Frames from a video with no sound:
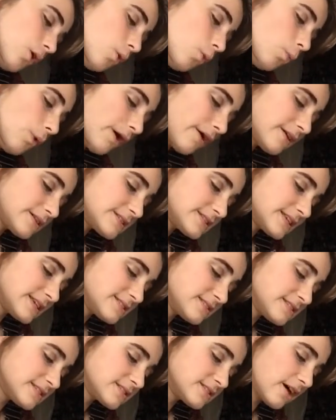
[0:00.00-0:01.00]
whereas
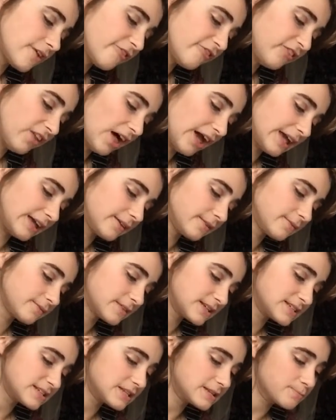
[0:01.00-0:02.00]
this is a flight.
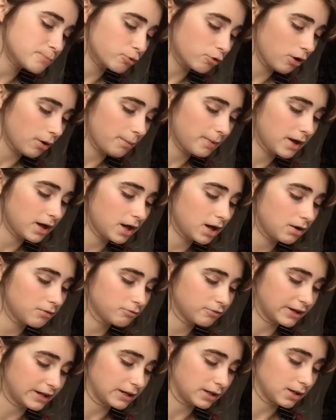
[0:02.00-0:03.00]
This is proper
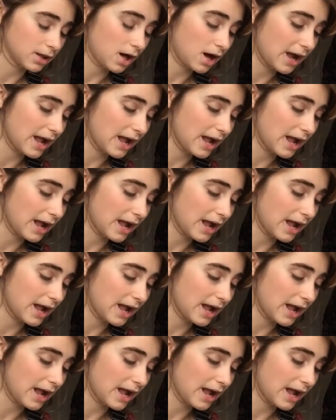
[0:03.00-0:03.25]
real.